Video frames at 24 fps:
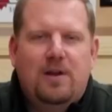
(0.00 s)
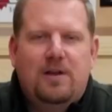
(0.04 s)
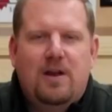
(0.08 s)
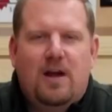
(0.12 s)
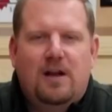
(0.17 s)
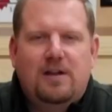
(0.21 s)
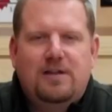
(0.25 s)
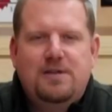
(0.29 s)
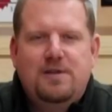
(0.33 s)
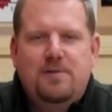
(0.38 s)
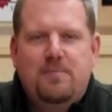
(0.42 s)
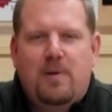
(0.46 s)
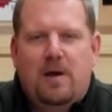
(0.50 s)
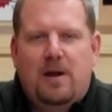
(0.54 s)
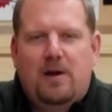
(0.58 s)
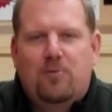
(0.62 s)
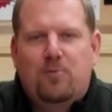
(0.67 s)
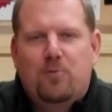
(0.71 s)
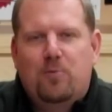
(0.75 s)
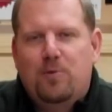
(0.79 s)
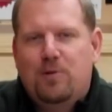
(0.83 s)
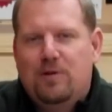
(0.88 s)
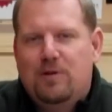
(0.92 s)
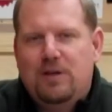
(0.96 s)
to talk to you about
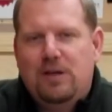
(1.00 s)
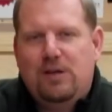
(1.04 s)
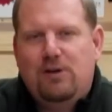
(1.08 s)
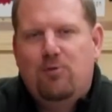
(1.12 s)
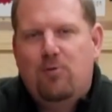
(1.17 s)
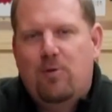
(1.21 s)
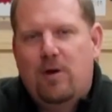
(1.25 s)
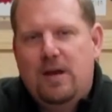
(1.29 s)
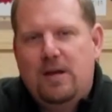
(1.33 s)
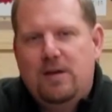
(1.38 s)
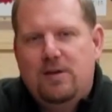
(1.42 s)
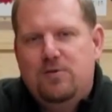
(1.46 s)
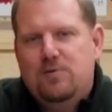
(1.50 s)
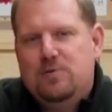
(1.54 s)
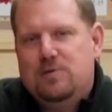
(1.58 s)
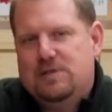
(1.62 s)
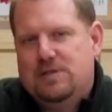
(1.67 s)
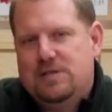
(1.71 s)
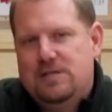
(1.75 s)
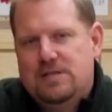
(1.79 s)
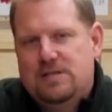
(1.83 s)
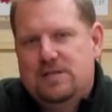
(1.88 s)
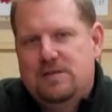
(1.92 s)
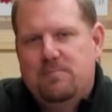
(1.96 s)
a really great new
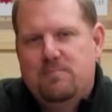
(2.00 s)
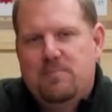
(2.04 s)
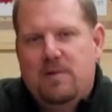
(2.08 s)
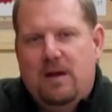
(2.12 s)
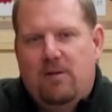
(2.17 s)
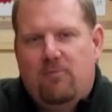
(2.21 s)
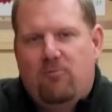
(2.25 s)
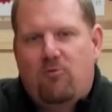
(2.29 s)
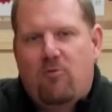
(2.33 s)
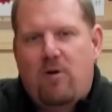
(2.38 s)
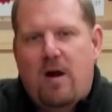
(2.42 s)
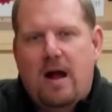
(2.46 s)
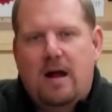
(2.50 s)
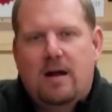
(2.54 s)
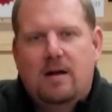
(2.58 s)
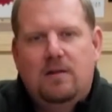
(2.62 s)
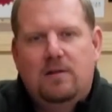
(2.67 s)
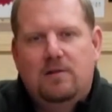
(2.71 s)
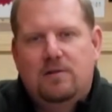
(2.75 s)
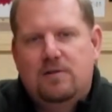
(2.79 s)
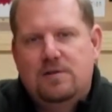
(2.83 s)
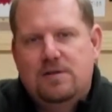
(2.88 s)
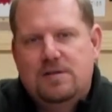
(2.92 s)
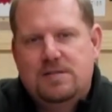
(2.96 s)
system that
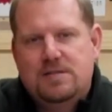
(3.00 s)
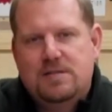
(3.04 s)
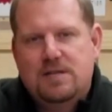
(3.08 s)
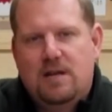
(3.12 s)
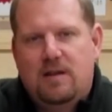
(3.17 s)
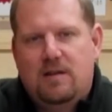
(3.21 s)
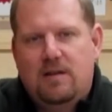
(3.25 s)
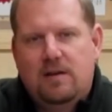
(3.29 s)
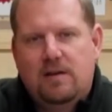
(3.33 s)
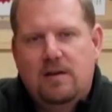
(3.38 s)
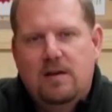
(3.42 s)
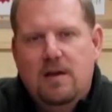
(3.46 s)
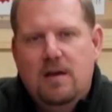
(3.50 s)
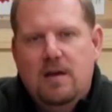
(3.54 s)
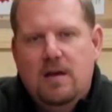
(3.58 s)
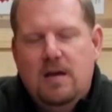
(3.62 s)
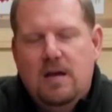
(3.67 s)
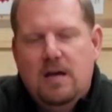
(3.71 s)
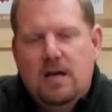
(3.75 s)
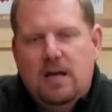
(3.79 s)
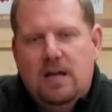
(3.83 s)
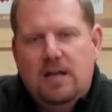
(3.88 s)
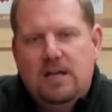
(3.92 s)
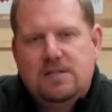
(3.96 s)
Rockler is selling.
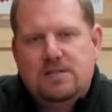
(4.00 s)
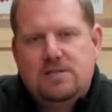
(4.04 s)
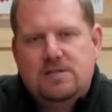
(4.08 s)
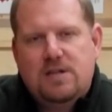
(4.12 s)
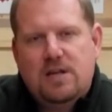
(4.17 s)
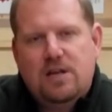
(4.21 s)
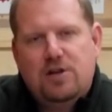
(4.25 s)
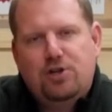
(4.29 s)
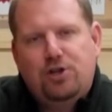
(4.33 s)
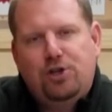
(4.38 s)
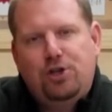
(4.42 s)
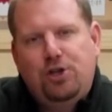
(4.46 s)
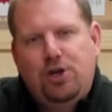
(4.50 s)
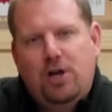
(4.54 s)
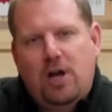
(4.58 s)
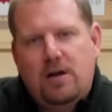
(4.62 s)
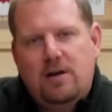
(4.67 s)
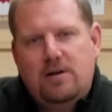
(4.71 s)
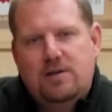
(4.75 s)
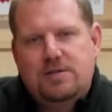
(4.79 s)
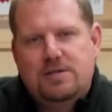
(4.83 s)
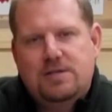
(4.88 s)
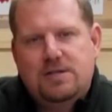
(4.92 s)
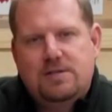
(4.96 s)
It's their
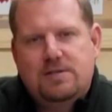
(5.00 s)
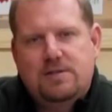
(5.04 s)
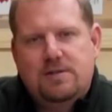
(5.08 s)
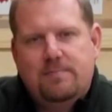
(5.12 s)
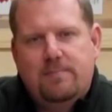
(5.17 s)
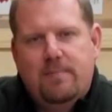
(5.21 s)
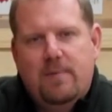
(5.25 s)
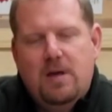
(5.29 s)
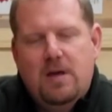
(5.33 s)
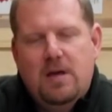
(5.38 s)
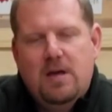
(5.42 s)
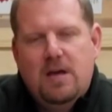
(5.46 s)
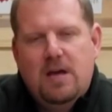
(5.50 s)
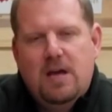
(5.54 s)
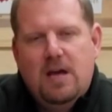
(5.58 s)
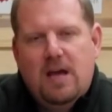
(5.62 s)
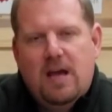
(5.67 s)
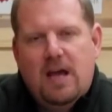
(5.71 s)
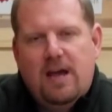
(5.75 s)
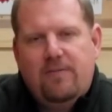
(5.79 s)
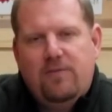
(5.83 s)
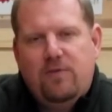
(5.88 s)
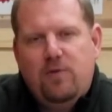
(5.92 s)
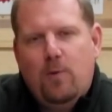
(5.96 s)
shutter system.
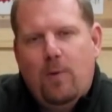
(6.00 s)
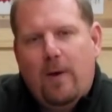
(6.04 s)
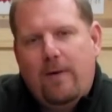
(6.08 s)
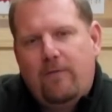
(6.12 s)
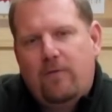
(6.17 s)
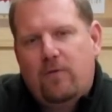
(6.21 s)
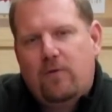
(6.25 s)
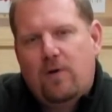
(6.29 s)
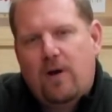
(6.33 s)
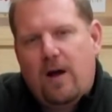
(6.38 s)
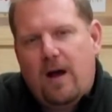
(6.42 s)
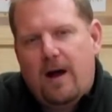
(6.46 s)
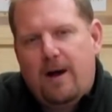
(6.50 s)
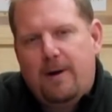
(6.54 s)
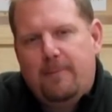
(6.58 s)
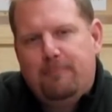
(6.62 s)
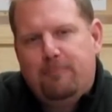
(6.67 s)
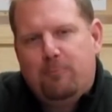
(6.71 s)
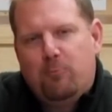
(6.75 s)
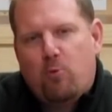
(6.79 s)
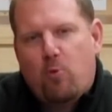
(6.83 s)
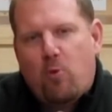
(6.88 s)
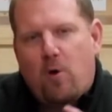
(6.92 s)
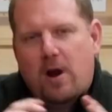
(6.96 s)
Have you ever
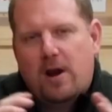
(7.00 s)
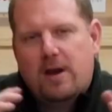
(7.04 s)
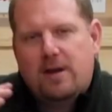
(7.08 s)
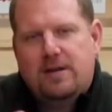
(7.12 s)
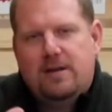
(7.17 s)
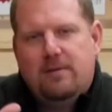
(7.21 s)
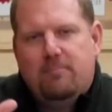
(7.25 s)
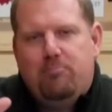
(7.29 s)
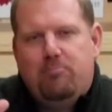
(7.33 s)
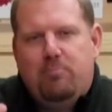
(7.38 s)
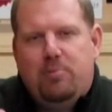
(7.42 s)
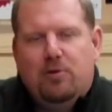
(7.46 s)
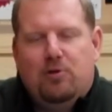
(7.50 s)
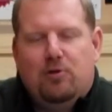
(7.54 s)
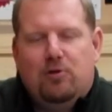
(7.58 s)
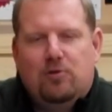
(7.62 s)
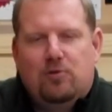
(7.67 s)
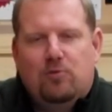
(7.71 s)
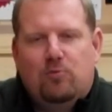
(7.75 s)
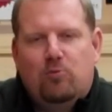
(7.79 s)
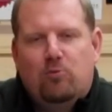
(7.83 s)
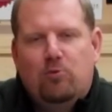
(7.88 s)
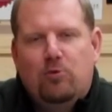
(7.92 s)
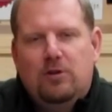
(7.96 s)
um, wanted to
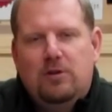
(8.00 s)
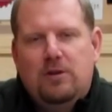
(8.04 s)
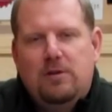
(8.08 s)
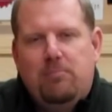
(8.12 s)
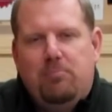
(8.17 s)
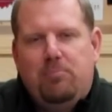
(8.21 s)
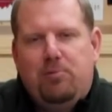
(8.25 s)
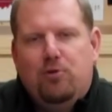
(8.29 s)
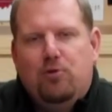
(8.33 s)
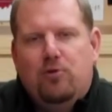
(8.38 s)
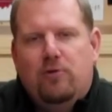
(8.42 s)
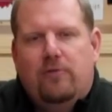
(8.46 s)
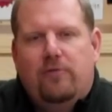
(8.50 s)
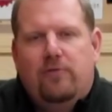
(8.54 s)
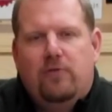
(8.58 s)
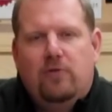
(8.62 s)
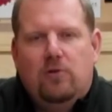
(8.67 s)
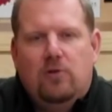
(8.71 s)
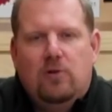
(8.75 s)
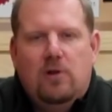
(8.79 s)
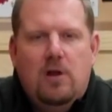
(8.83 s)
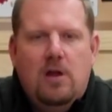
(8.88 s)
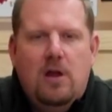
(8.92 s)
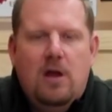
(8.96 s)
build really
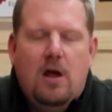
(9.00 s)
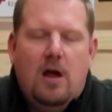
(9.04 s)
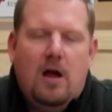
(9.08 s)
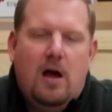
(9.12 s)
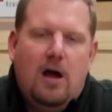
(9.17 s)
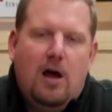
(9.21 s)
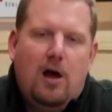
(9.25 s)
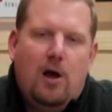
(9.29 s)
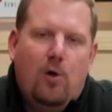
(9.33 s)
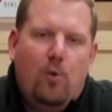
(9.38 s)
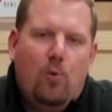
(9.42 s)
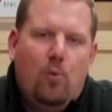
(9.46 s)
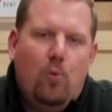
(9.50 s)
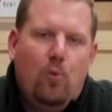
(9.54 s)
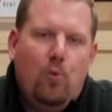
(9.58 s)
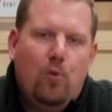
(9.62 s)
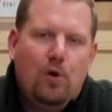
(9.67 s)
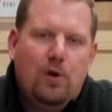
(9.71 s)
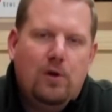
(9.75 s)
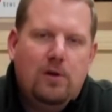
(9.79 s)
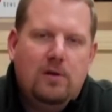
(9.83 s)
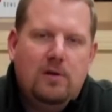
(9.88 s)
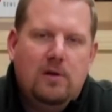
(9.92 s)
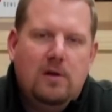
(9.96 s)
beautiful uh,
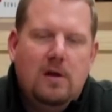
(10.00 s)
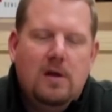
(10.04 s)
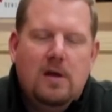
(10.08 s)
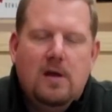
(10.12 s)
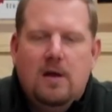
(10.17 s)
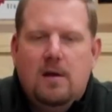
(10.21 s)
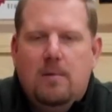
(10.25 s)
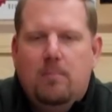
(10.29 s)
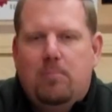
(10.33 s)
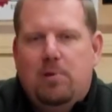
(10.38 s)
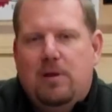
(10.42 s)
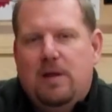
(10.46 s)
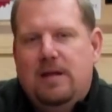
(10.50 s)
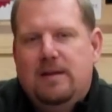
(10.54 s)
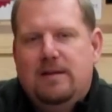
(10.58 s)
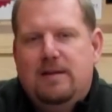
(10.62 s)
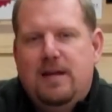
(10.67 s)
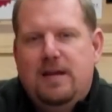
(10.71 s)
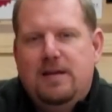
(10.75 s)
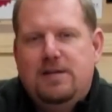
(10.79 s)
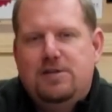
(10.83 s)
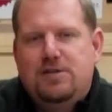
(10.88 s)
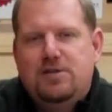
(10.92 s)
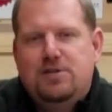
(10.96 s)
wooden
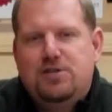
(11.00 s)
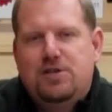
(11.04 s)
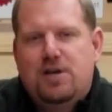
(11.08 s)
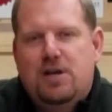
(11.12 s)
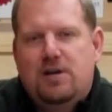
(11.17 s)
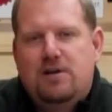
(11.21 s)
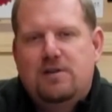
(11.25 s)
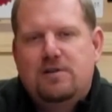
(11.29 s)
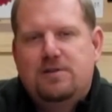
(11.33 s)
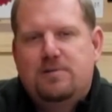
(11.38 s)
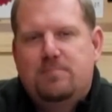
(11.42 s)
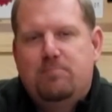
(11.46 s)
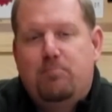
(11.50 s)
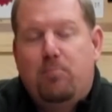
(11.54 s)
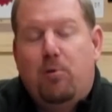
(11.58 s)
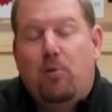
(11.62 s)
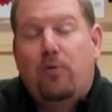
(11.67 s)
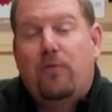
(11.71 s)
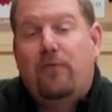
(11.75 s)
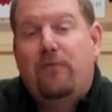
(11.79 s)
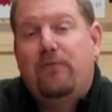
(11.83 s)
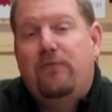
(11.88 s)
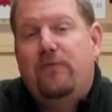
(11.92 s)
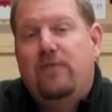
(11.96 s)
plantation shutters,
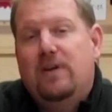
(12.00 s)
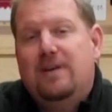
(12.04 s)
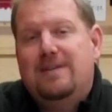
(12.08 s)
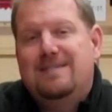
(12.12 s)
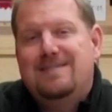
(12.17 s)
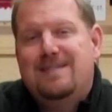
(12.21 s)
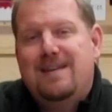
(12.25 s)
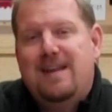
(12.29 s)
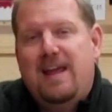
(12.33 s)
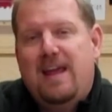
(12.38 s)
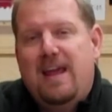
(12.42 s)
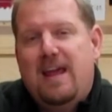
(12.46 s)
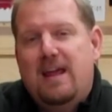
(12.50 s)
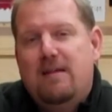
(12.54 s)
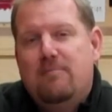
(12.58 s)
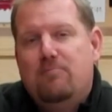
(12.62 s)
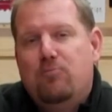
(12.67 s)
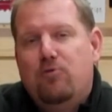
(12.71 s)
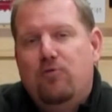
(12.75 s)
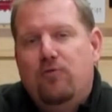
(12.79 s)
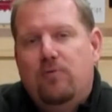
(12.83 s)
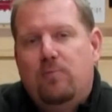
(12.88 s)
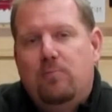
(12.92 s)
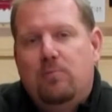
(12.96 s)
both fixed and
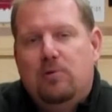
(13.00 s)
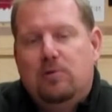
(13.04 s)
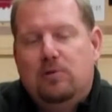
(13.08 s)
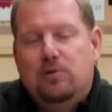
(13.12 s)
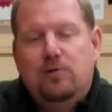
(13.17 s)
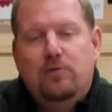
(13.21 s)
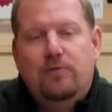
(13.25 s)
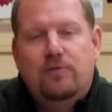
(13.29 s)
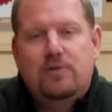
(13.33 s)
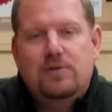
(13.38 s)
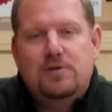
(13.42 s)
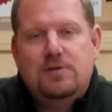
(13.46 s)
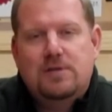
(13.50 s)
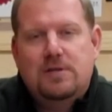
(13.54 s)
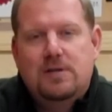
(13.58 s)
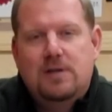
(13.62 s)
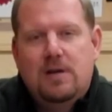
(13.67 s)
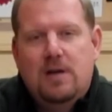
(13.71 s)
movable louvers?